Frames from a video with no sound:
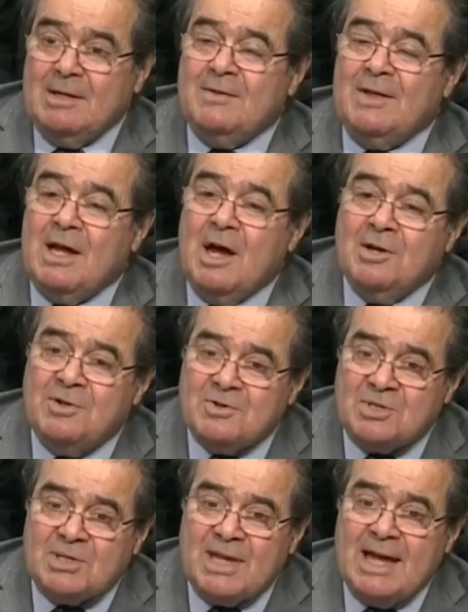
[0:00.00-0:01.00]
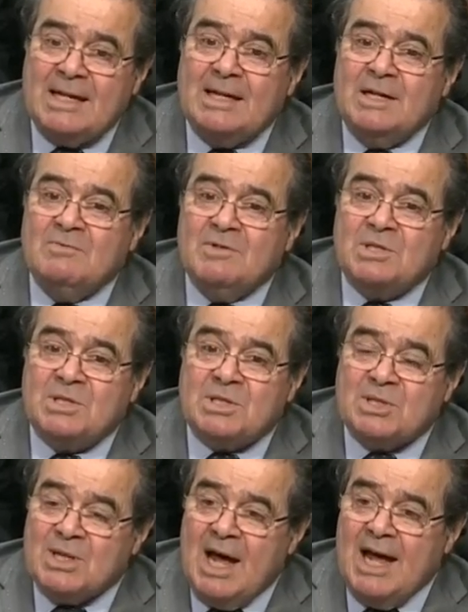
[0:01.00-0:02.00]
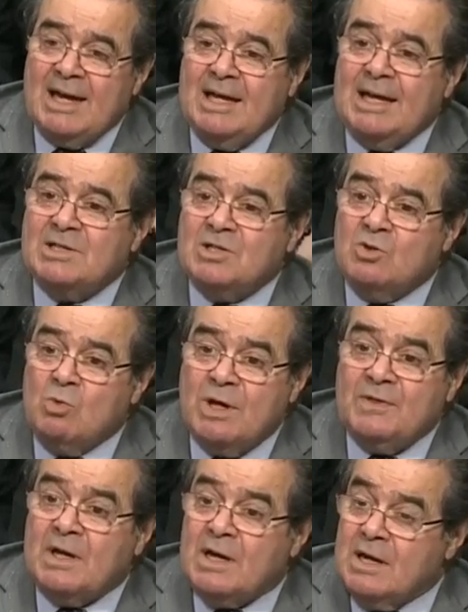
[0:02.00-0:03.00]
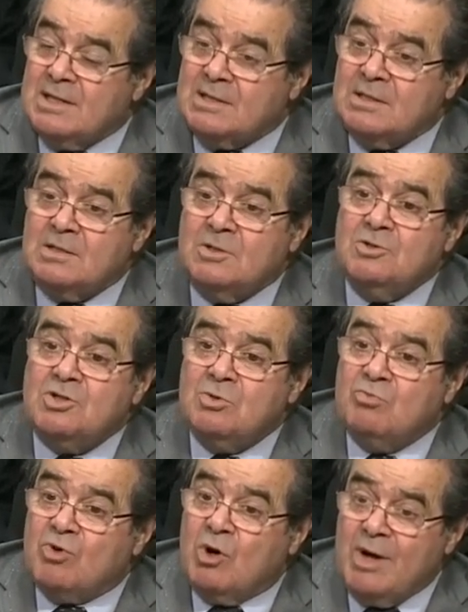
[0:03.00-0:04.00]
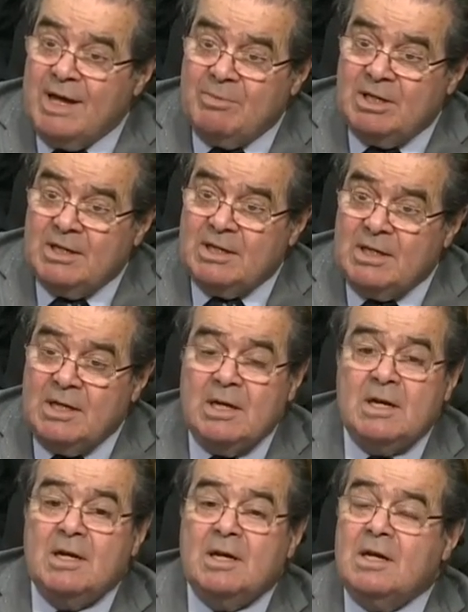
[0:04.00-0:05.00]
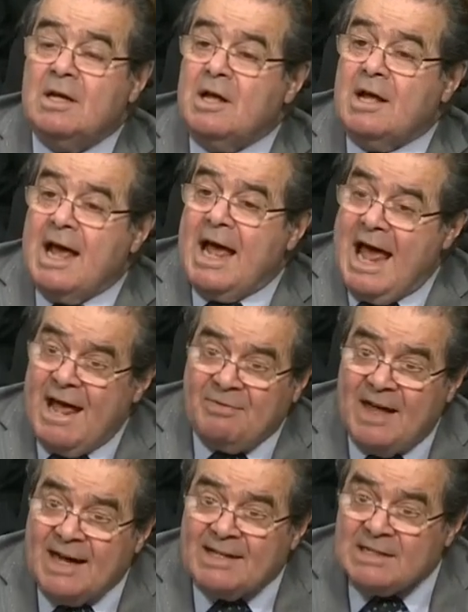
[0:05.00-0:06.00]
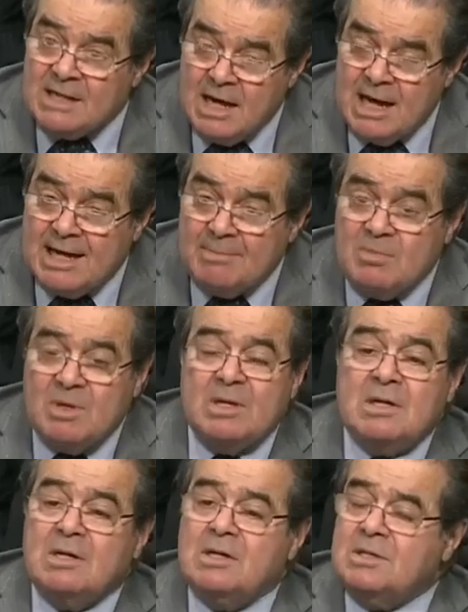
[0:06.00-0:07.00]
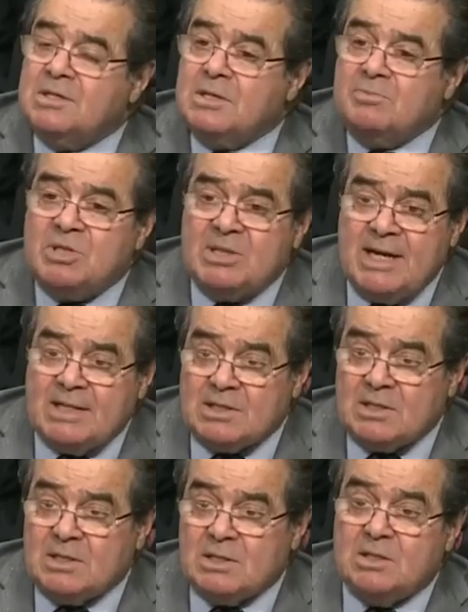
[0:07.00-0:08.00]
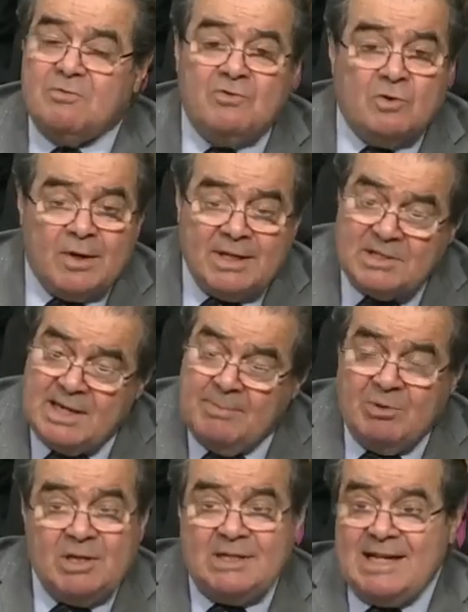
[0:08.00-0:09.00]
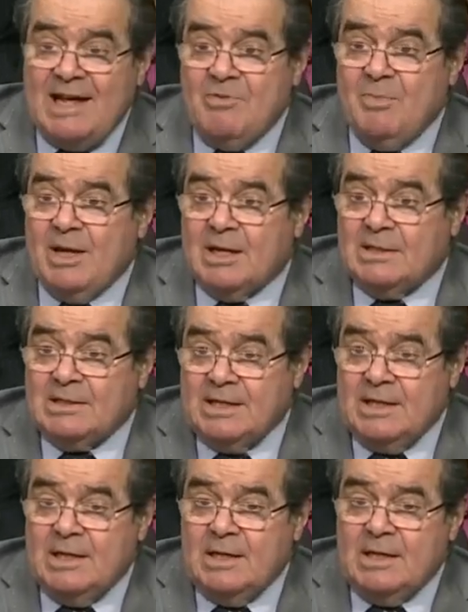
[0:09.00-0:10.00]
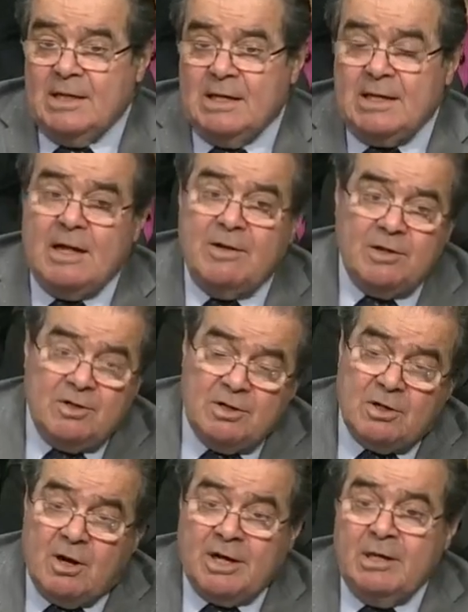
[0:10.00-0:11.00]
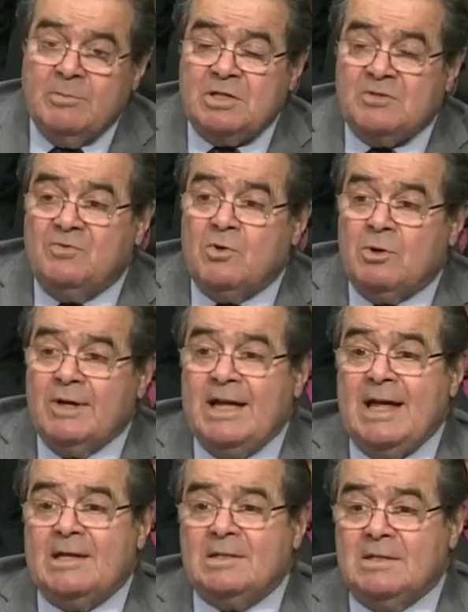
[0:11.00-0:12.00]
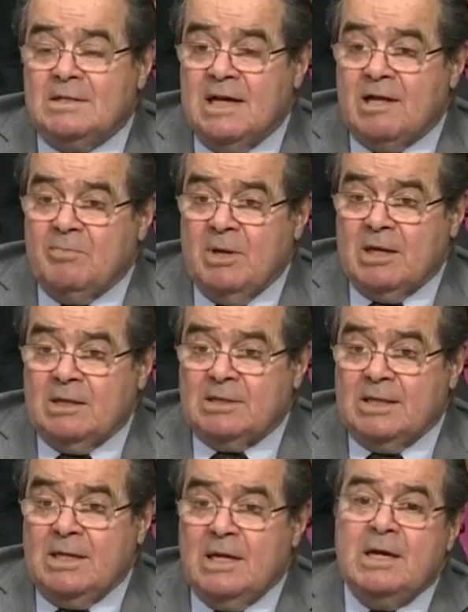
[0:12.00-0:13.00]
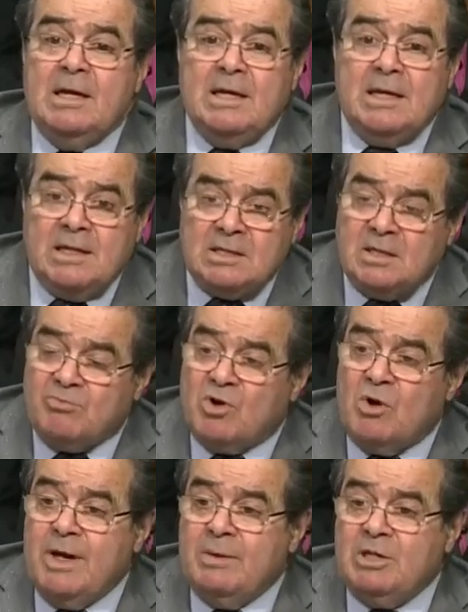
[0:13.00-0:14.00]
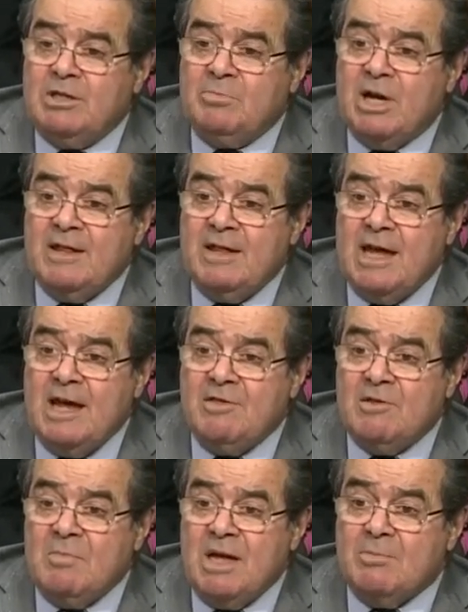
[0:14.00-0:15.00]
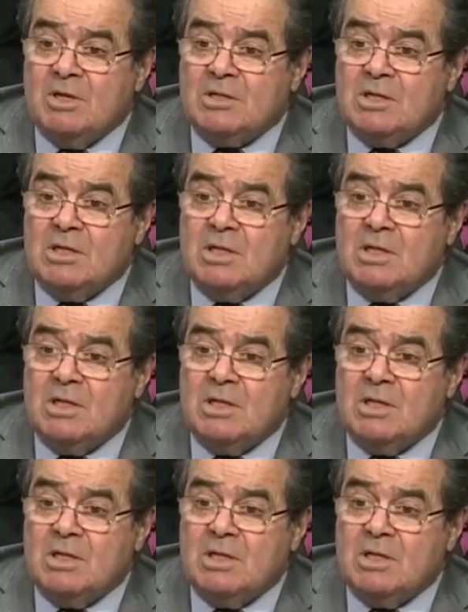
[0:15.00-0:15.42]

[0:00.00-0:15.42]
the understanding of the society as to what the Constitution prohibited at that time subsists. For example, the death penalty. Now, there are good arguments for and against the death penalty. Is it prohibited by the Eighth Amendment?